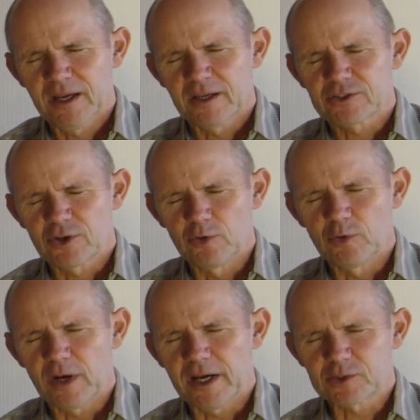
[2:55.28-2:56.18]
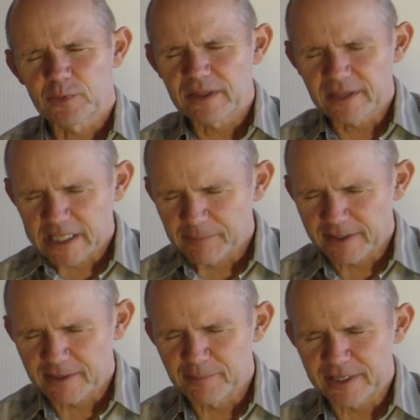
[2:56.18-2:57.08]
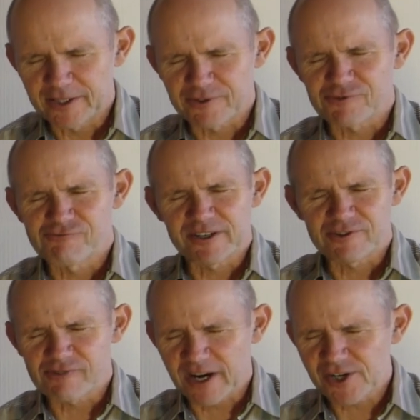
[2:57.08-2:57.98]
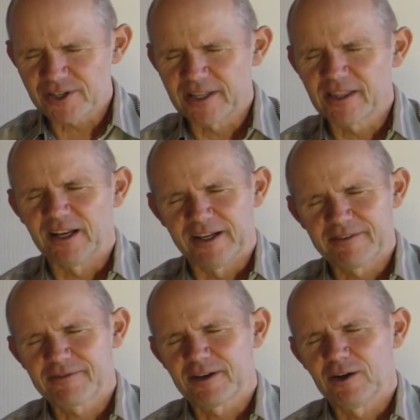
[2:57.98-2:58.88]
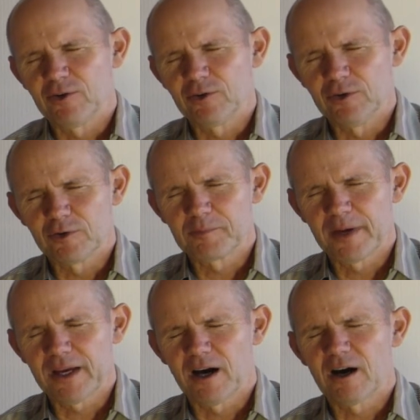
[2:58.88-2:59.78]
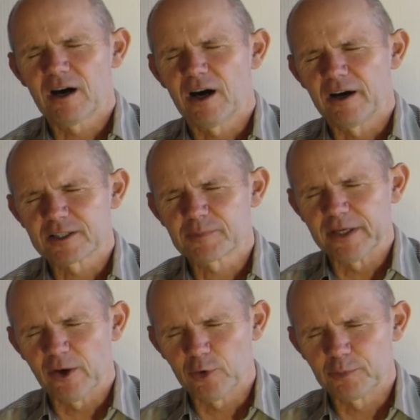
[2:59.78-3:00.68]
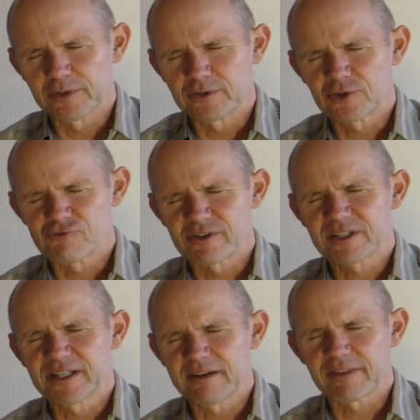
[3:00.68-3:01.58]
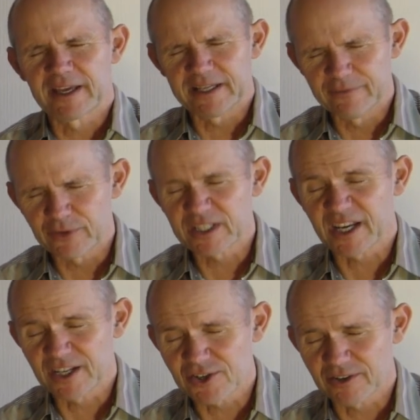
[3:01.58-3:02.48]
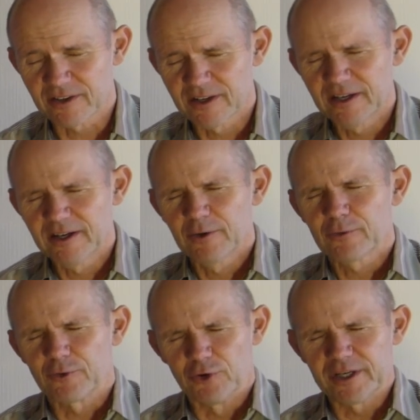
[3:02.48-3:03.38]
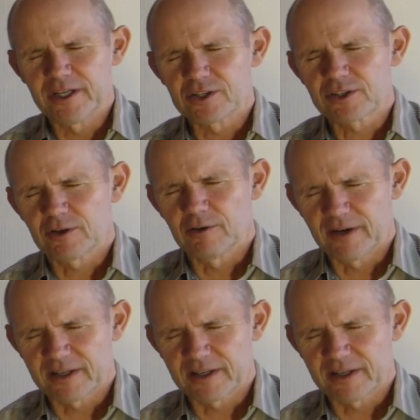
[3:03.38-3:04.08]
So, as we think about Him being the resurrection and the life, oh Lord, may our hearts be open to receive that invitation for each of